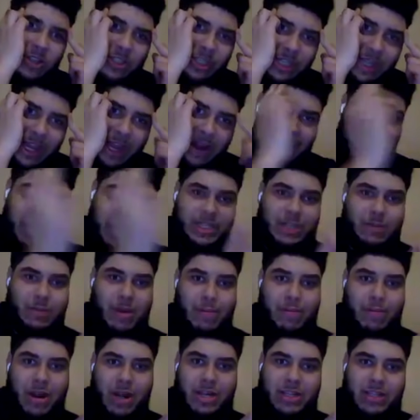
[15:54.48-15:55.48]
are directed by
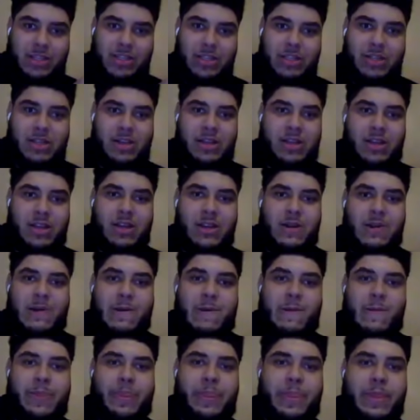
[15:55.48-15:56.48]
brothers.
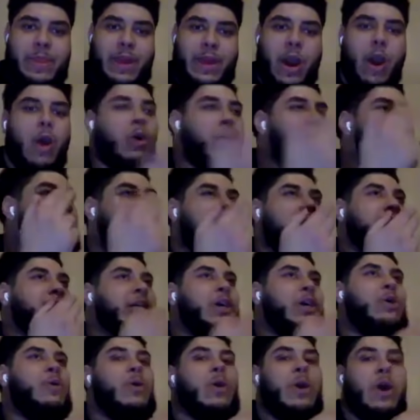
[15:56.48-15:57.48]
Only
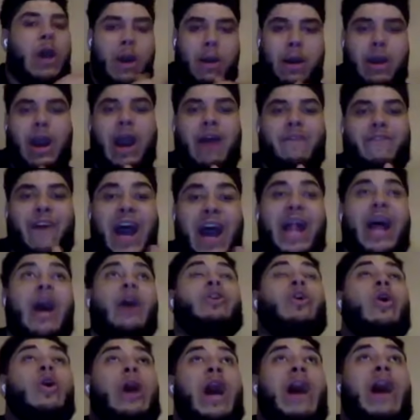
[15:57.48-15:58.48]
until I
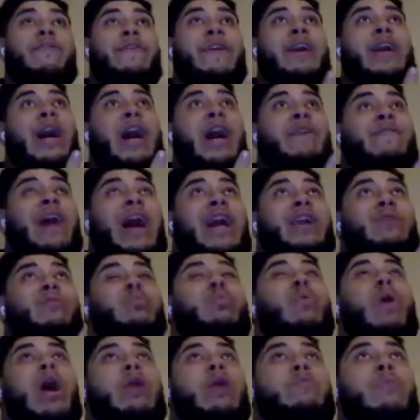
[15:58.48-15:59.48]
think I've had
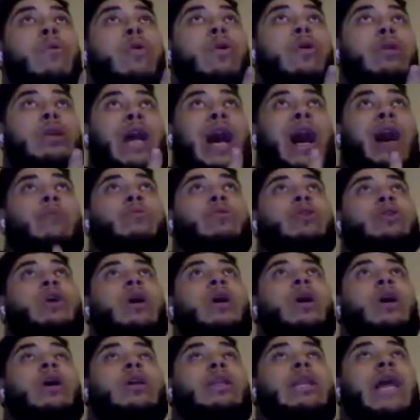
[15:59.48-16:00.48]
one more that I was
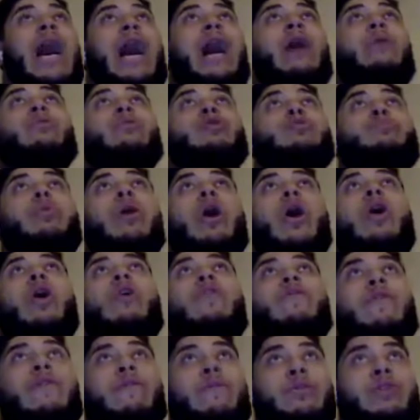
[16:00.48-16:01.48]
part
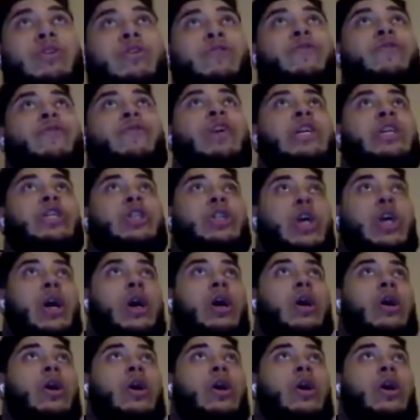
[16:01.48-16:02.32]
of. It was a feature